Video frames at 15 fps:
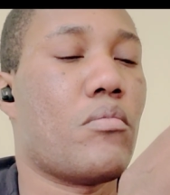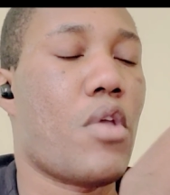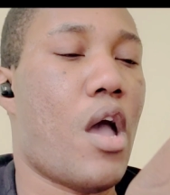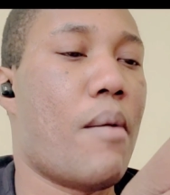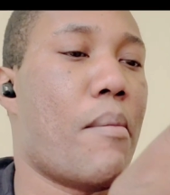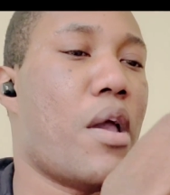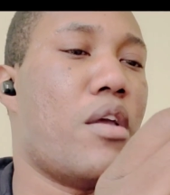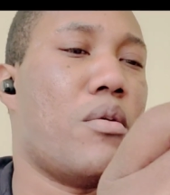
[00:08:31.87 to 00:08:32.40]

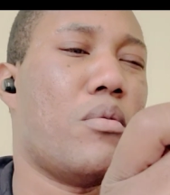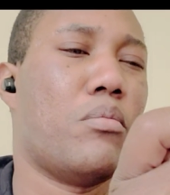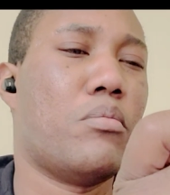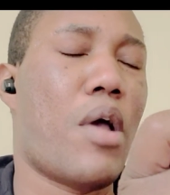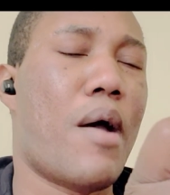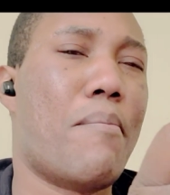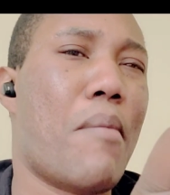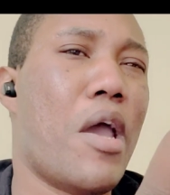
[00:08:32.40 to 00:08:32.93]
I
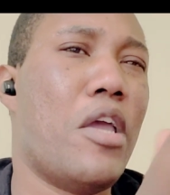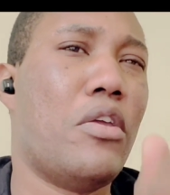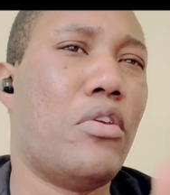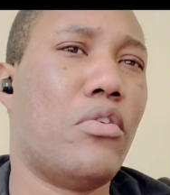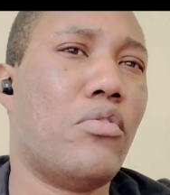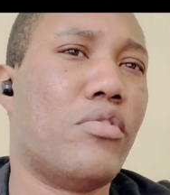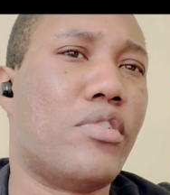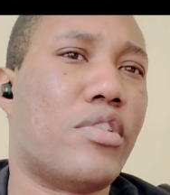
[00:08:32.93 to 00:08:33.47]
might
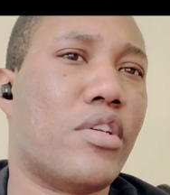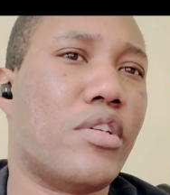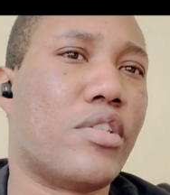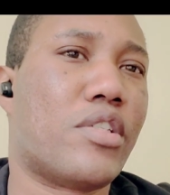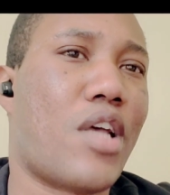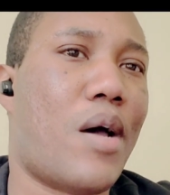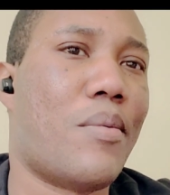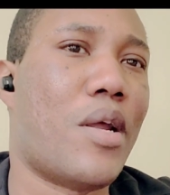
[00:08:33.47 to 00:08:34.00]
use this.
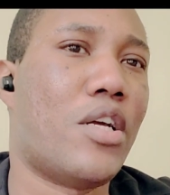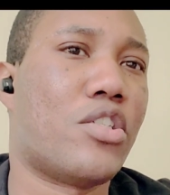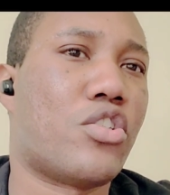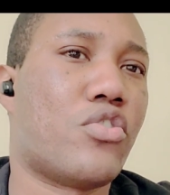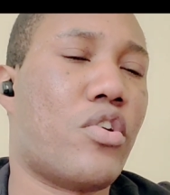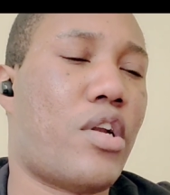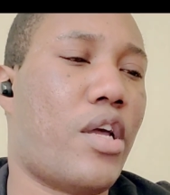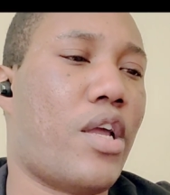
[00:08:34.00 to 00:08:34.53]
I'm not
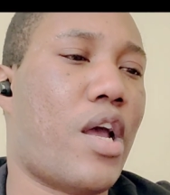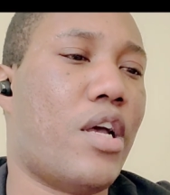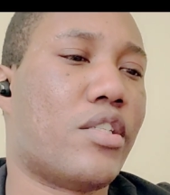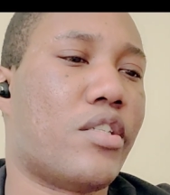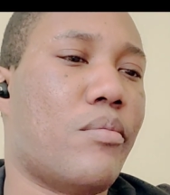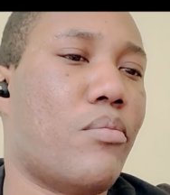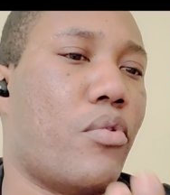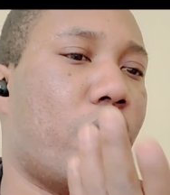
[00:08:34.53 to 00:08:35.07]
sure. Like
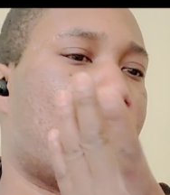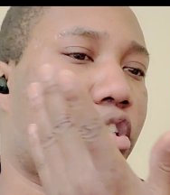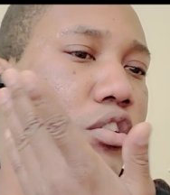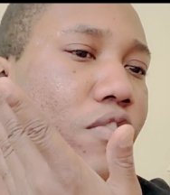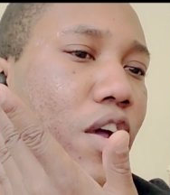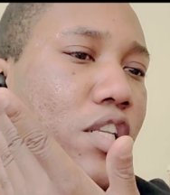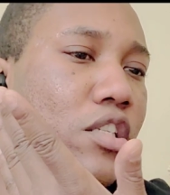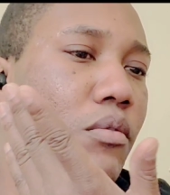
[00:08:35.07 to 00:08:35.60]
as a
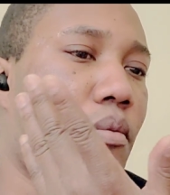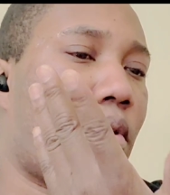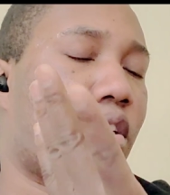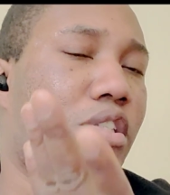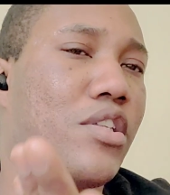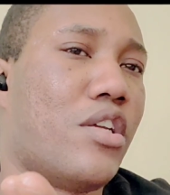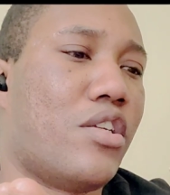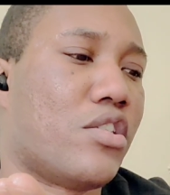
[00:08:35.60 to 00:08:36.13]
moisturizer, my
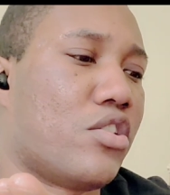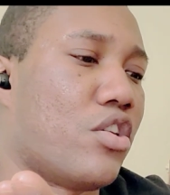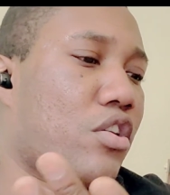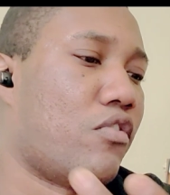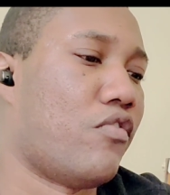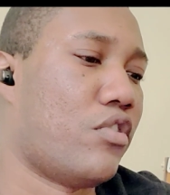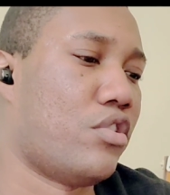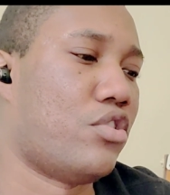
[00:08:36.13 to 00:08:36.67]
skin is
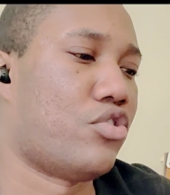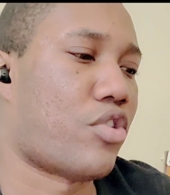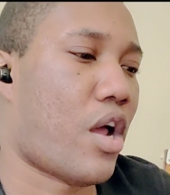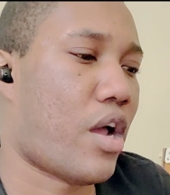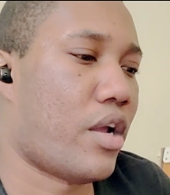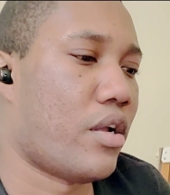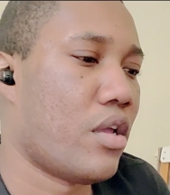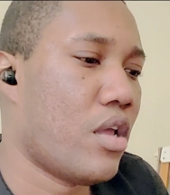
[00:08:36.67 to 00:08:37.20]
looking really
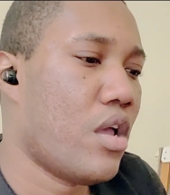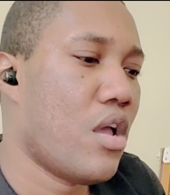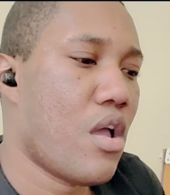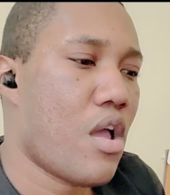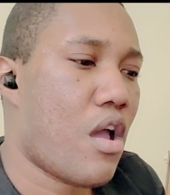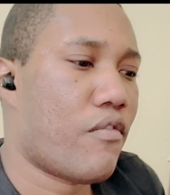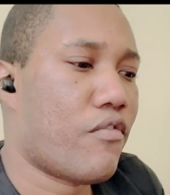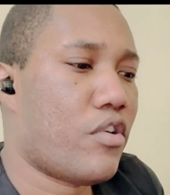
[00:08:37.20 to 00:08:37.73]
dry.
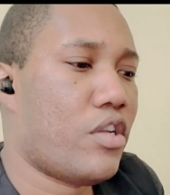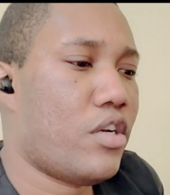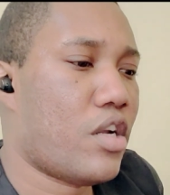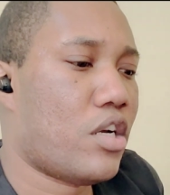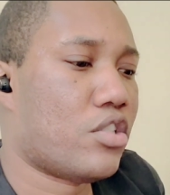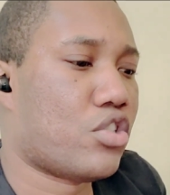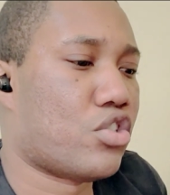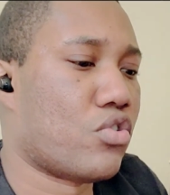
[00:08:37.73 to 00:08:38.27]
I'm really
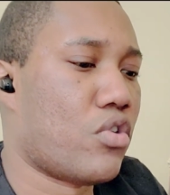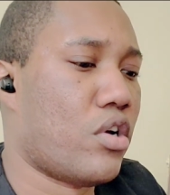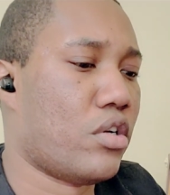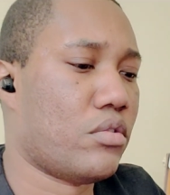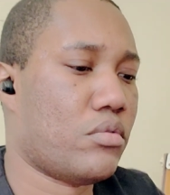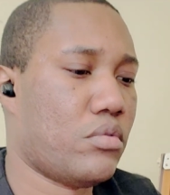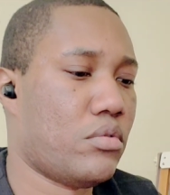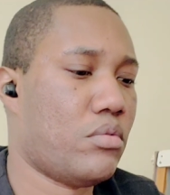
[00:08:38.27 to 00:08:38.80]
not sure,
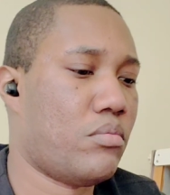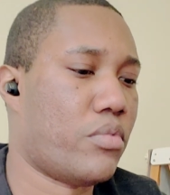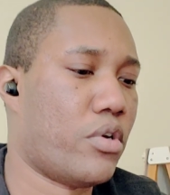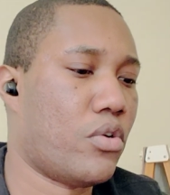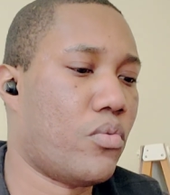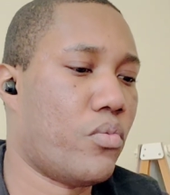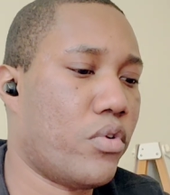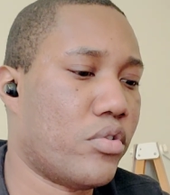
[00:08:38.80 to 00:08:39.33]

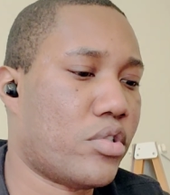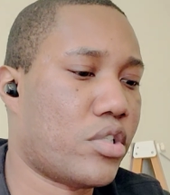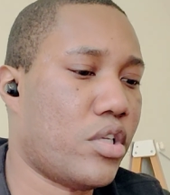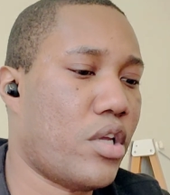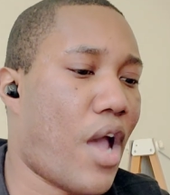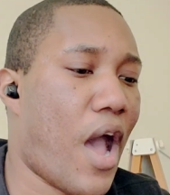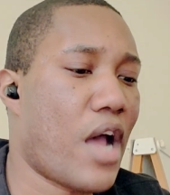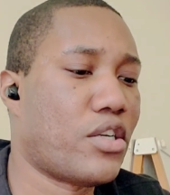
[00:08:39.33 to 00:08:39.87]
but we'll
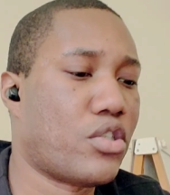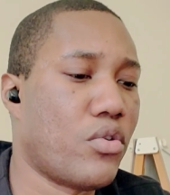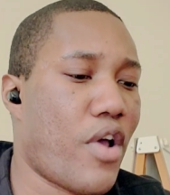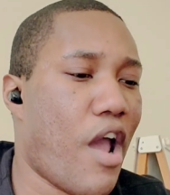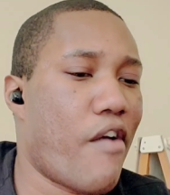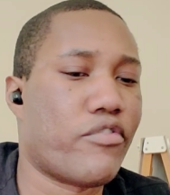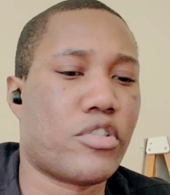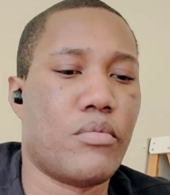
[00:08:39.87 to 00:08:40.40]
see. I do
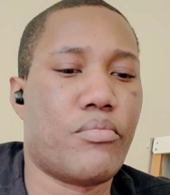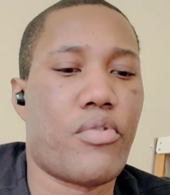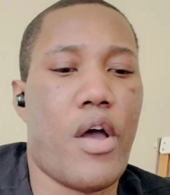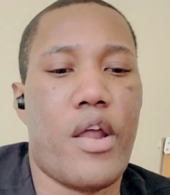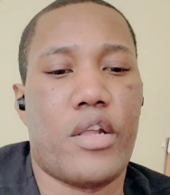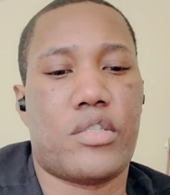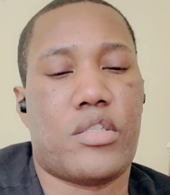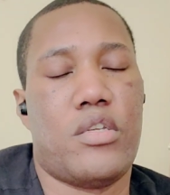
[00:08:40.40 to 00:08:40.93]
have some
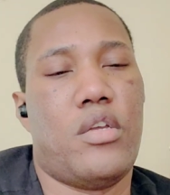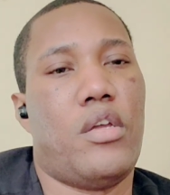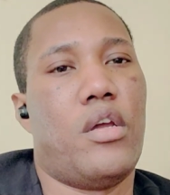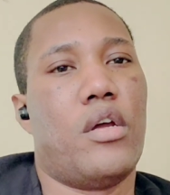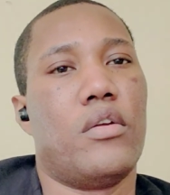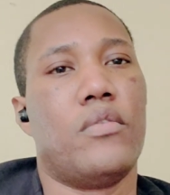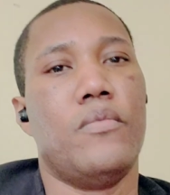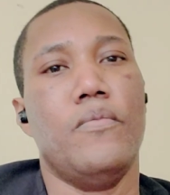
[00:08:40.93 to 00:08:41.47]
products in
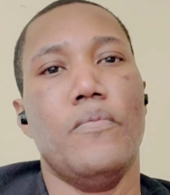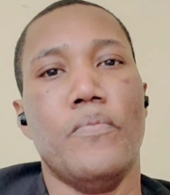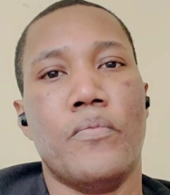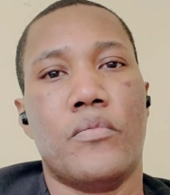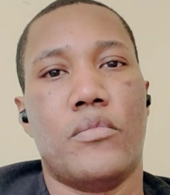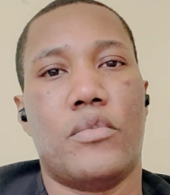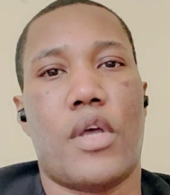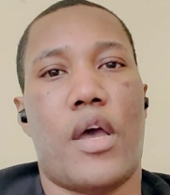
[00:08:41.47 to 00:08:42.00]
here
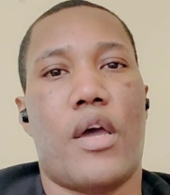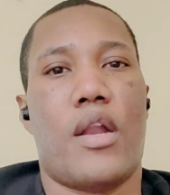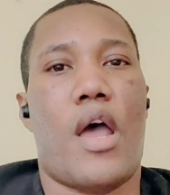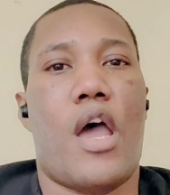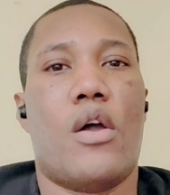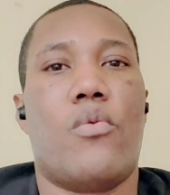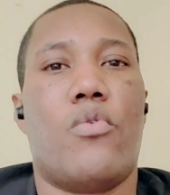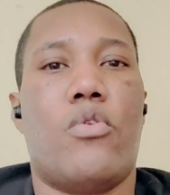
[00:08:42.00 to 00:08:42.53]
that
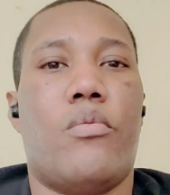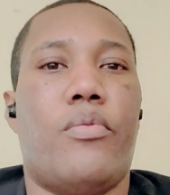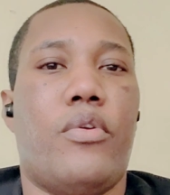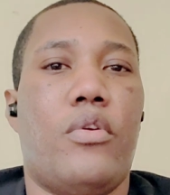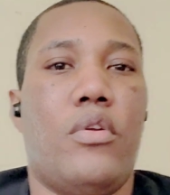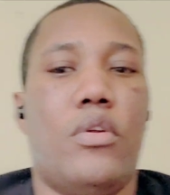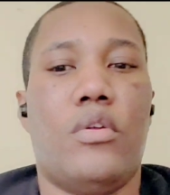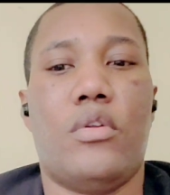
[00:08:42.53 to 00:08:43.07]
I will
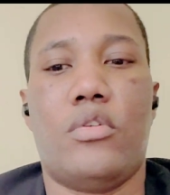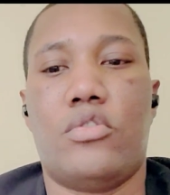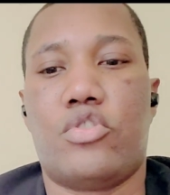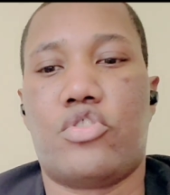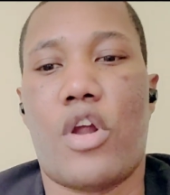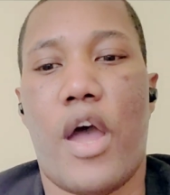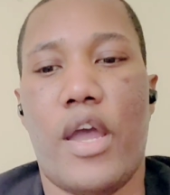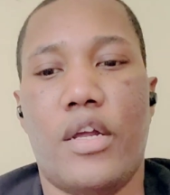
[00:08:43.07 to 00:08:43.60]
be
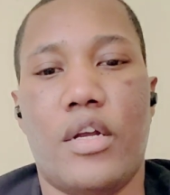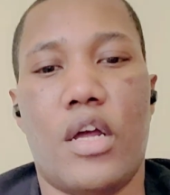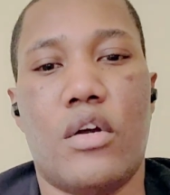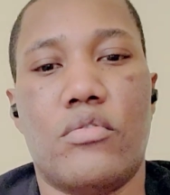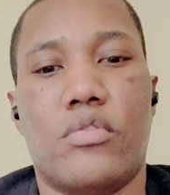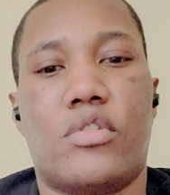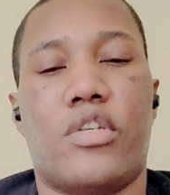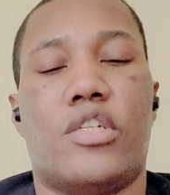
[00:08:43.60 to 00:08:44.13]
trying
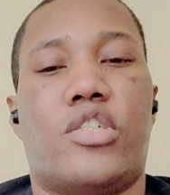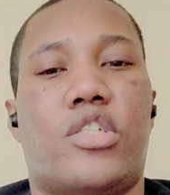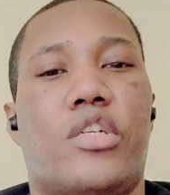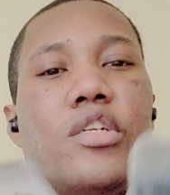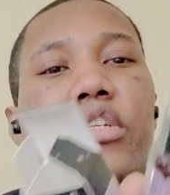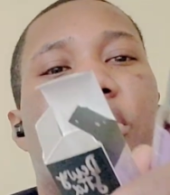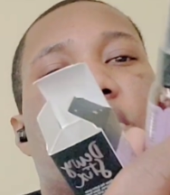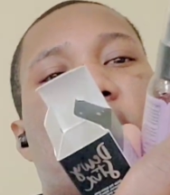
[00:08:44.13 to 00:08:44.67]
out, such
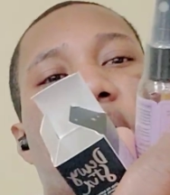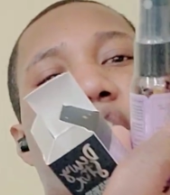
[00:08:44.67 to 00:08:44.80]
as the